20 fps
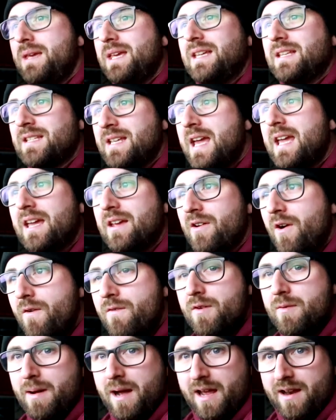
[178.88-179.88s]
being taken
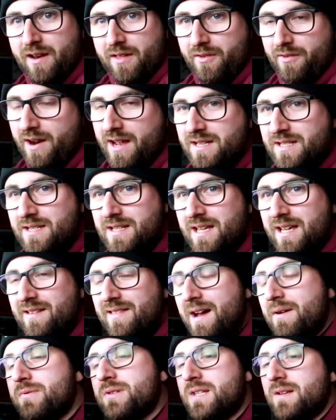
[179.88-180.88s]
over by another entity. And
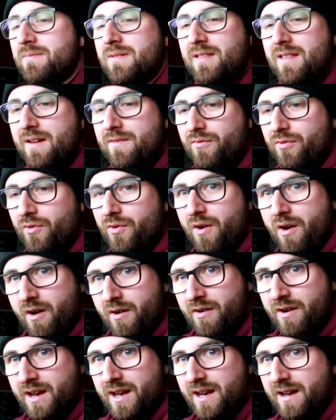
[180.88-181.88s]
that was something that
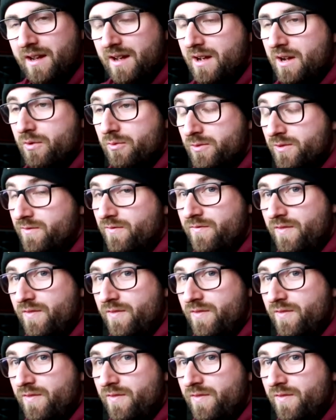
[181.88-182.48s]
Ferrari was